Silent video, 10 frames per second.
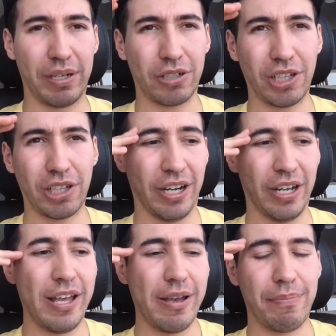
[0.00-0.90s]
It will be all
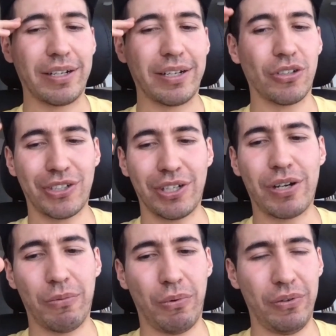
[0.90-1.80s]
clear. But the
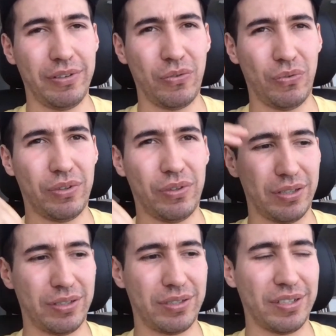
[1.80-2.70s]
Costa Rica won't.
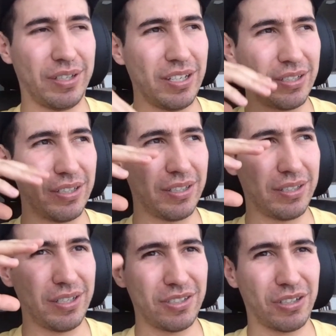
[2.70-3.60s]
The
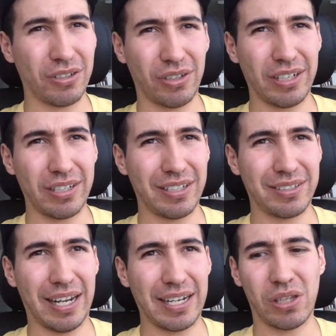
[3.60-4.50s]
issue Costa
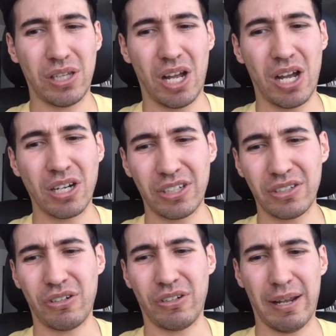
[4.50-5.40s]
Rica just takes
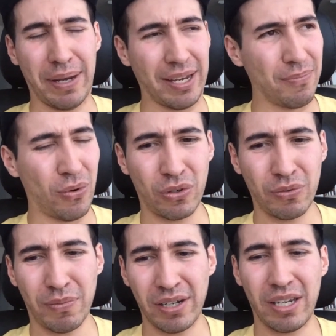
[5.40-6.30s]
longer. You gotta pay
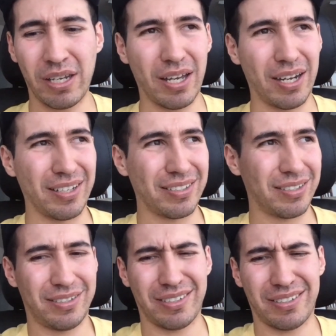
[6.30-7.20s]
more money,
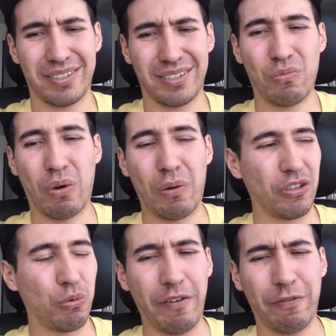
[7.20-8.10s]
and it's just
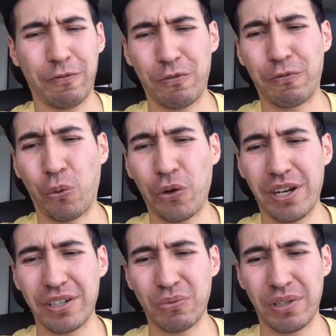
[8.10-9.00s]
why would you wait for
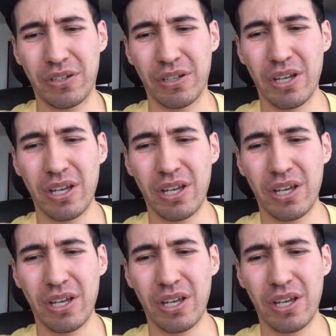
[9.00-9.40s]
4 years?